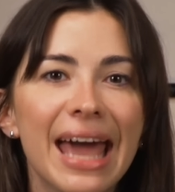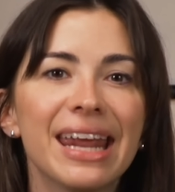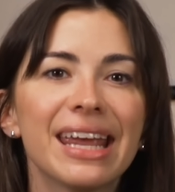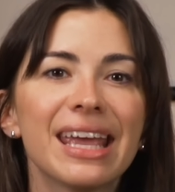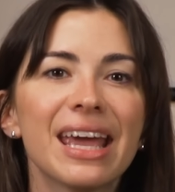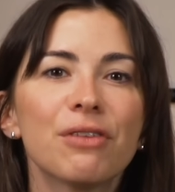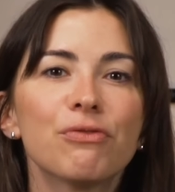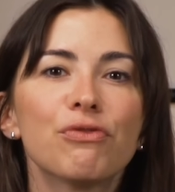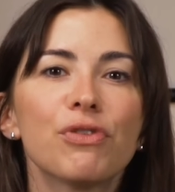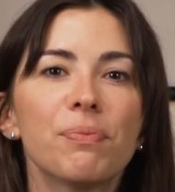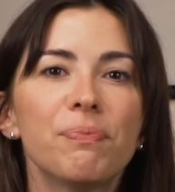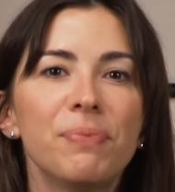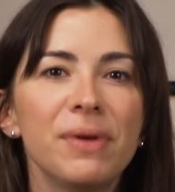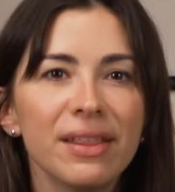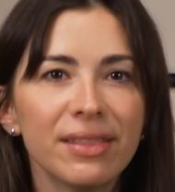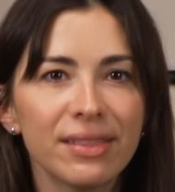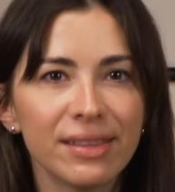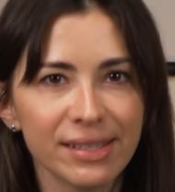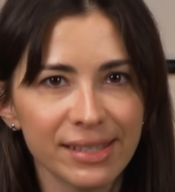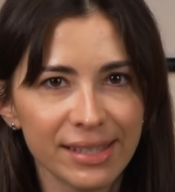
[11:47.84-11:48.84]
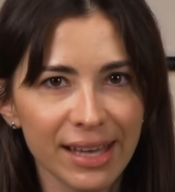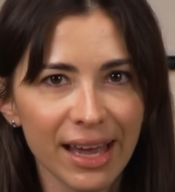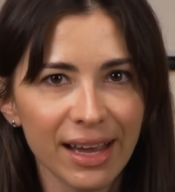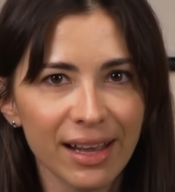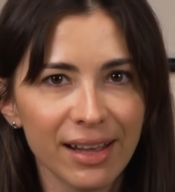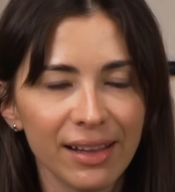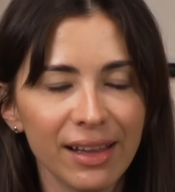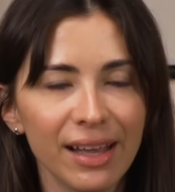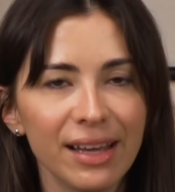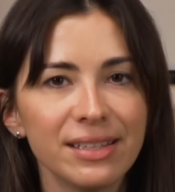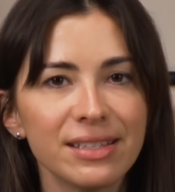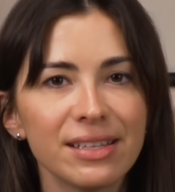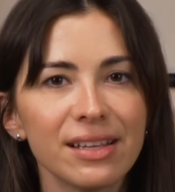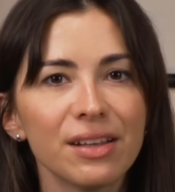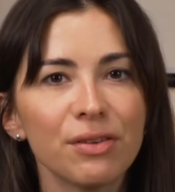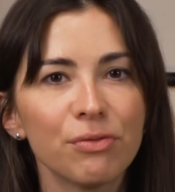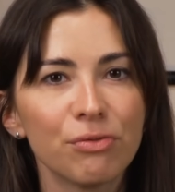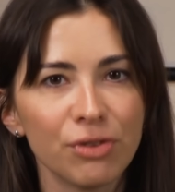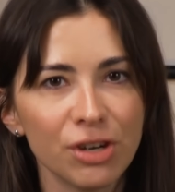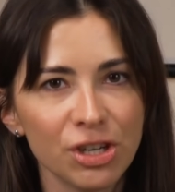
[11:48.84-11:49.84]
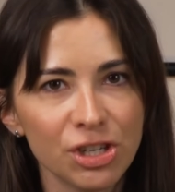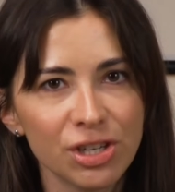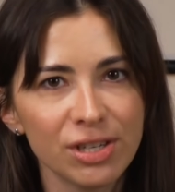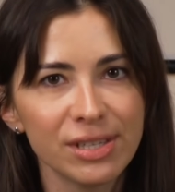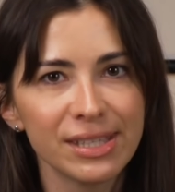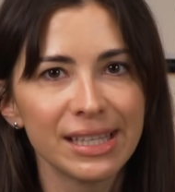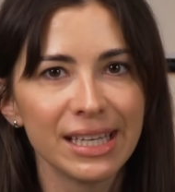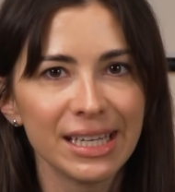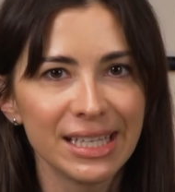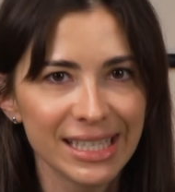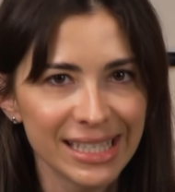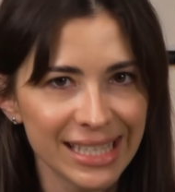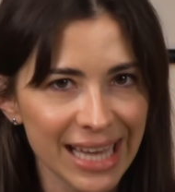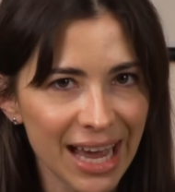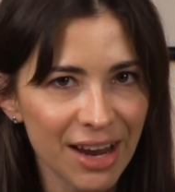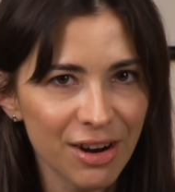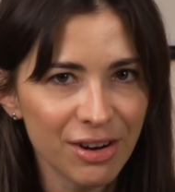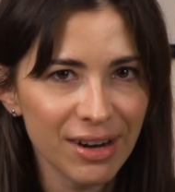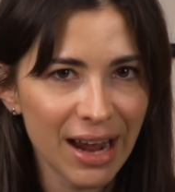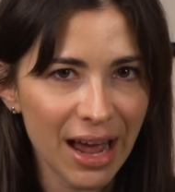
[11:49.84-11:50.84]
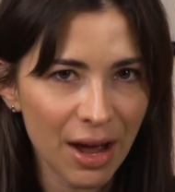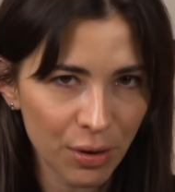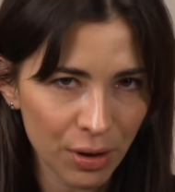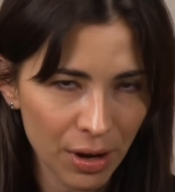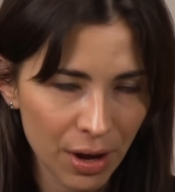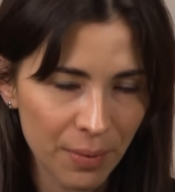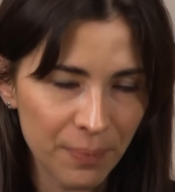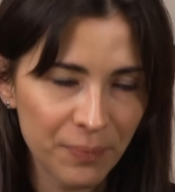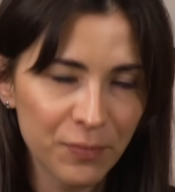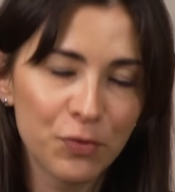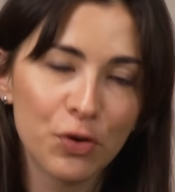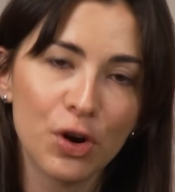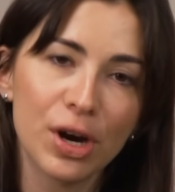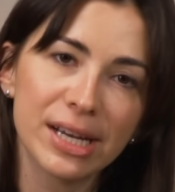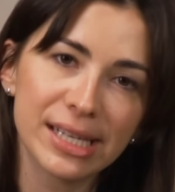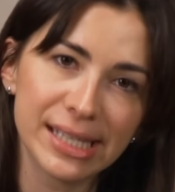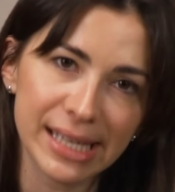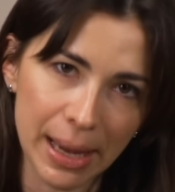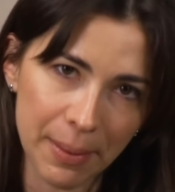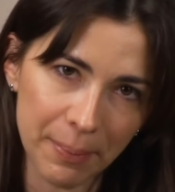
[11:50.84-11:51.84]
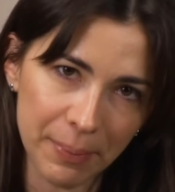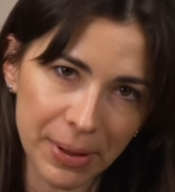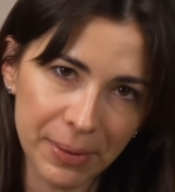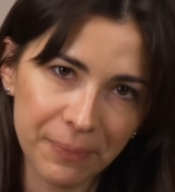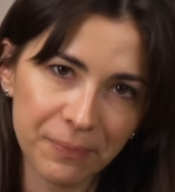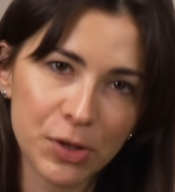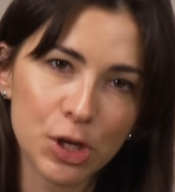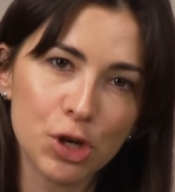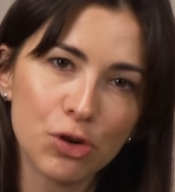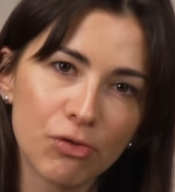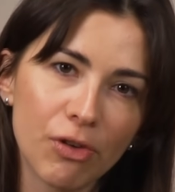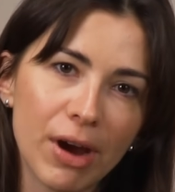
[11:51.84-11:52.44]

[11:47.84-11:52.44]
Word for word: and it can repeat the cycle until it reaches the desired outcome. For example, you're